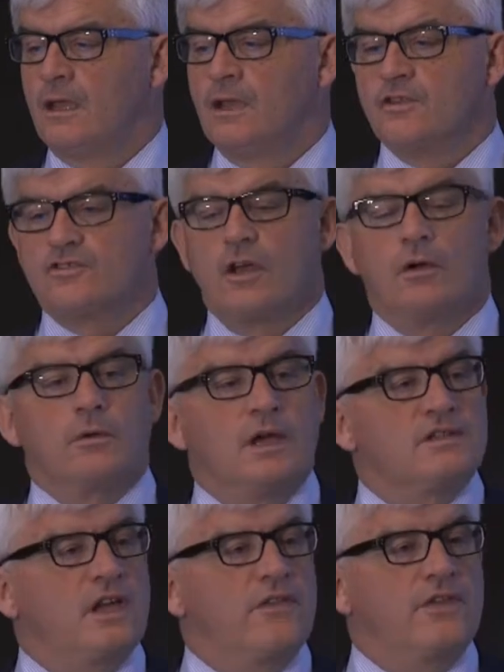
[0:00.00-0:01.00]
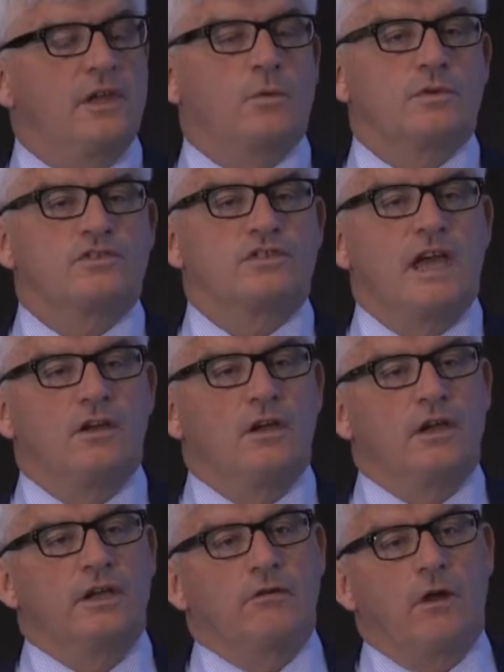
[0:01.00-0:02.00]
So, as I think was said
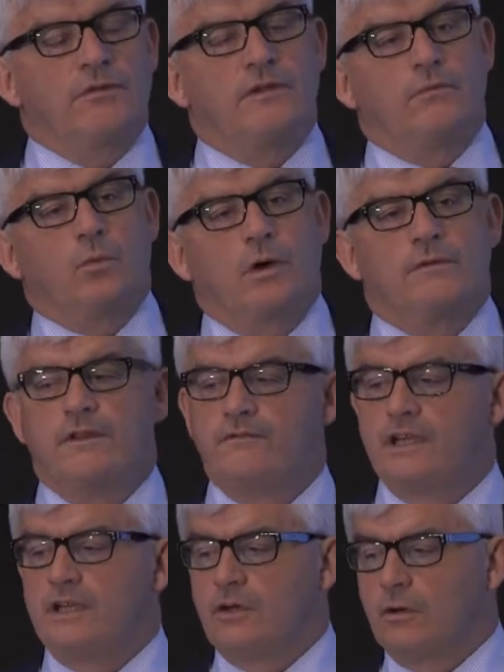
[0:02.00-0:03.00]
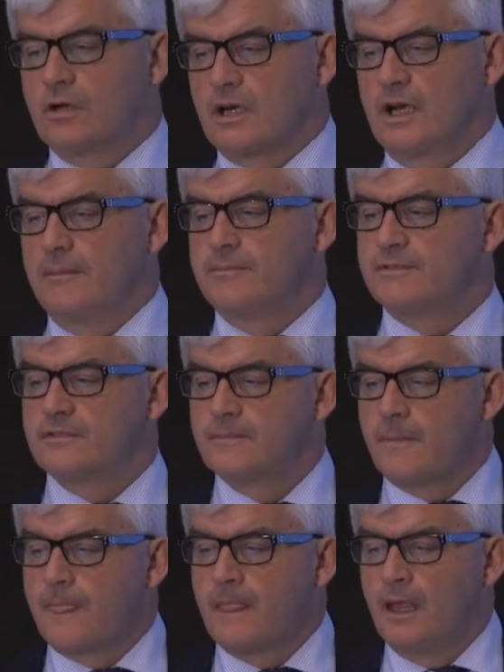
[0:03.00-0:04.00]
earlier on one of the video clips,
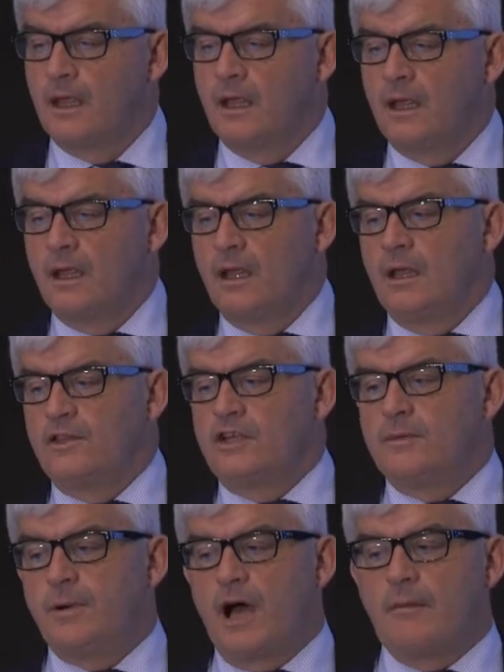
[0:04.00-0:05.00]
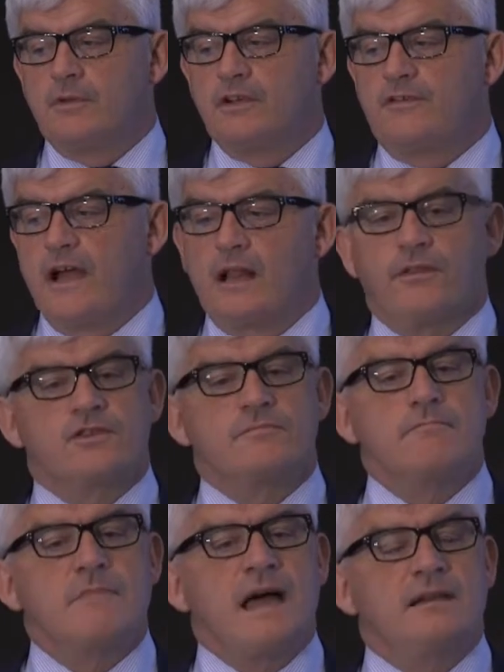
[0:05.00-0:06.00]
the Department of Health has
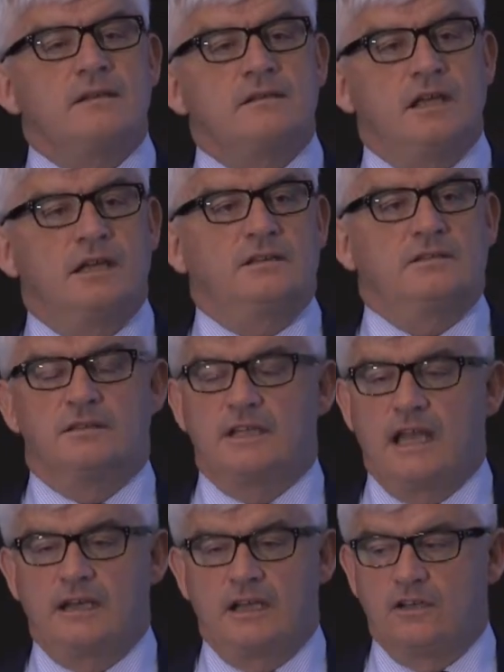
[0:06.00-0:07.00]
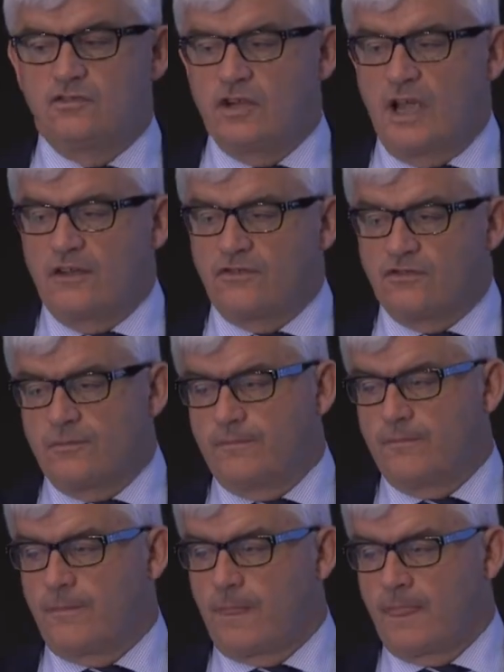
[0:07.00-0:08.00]
mandated the NHS.
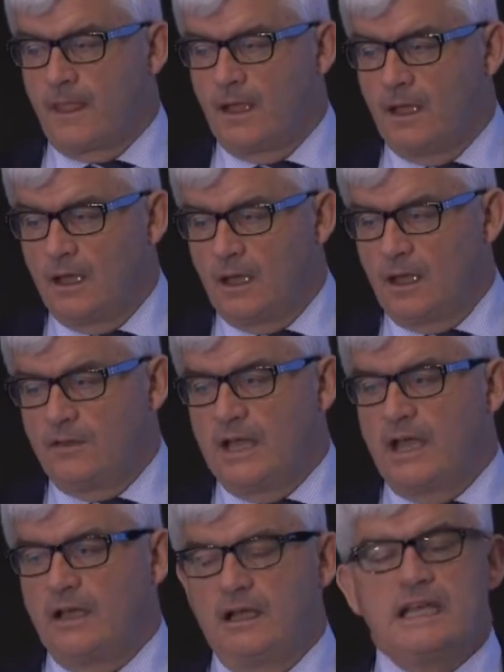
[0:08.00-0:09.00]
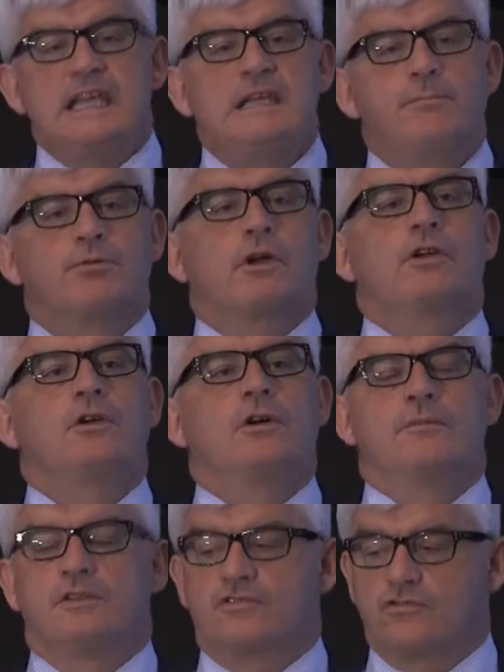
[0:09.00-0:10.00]
Their
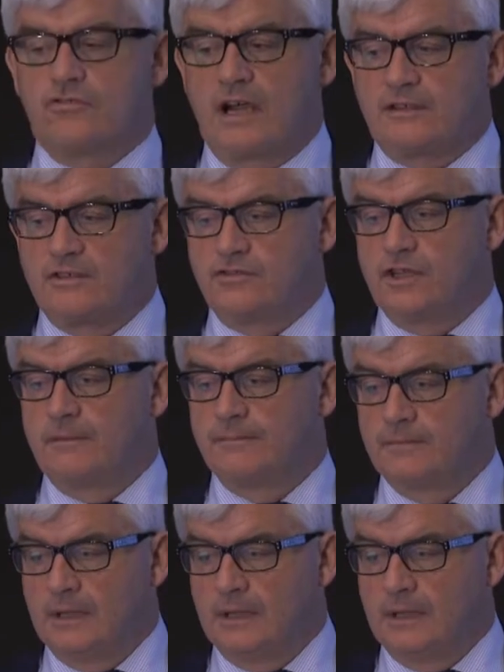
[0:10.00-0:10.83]
e-procurement strategy